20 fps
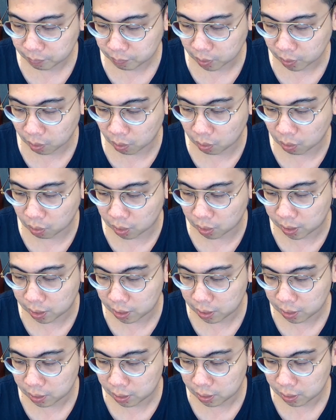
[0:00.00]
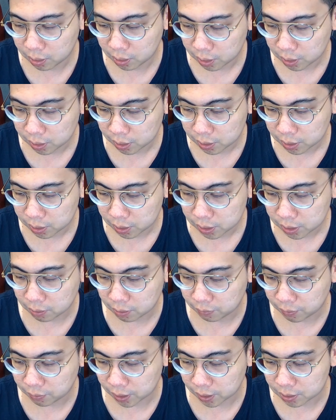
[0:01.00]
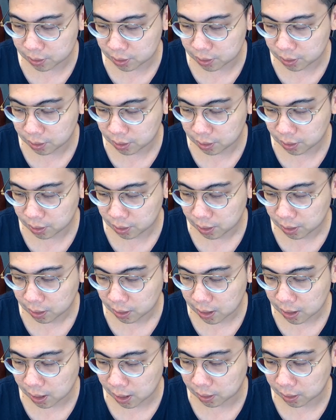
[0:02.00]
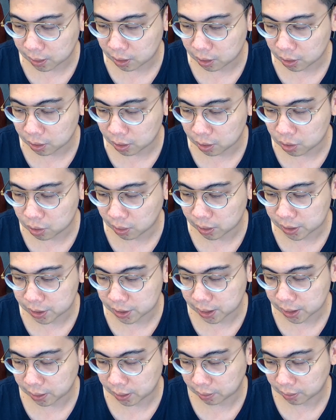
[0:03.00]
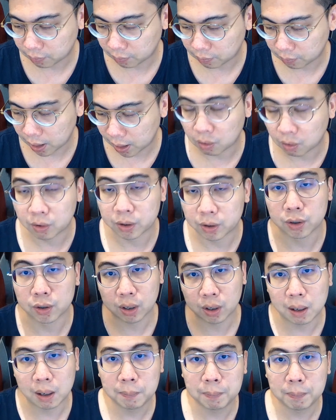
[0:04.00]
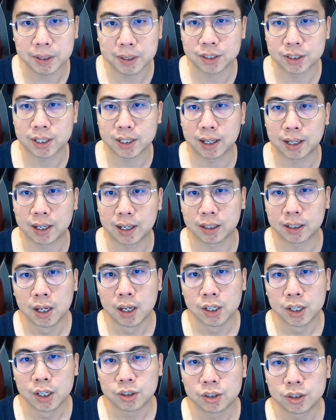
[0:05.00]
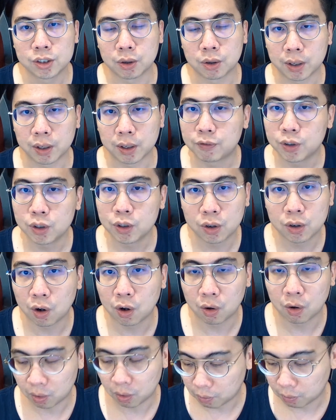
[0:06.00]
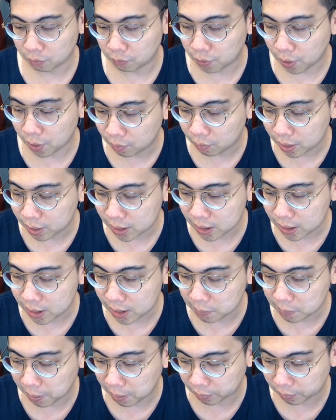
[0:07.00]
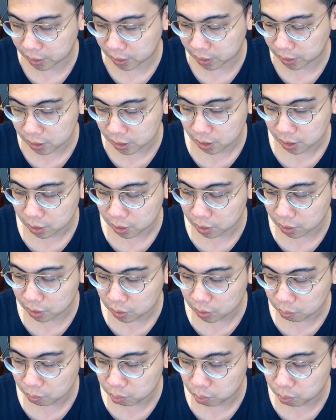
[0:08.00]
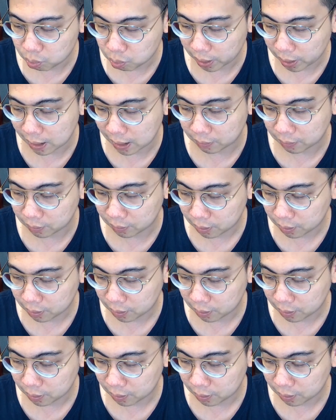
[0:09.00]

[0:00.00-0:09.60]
or service that you are selling, right? Or your company is selling. So if you don't know very deep about this, you need to break down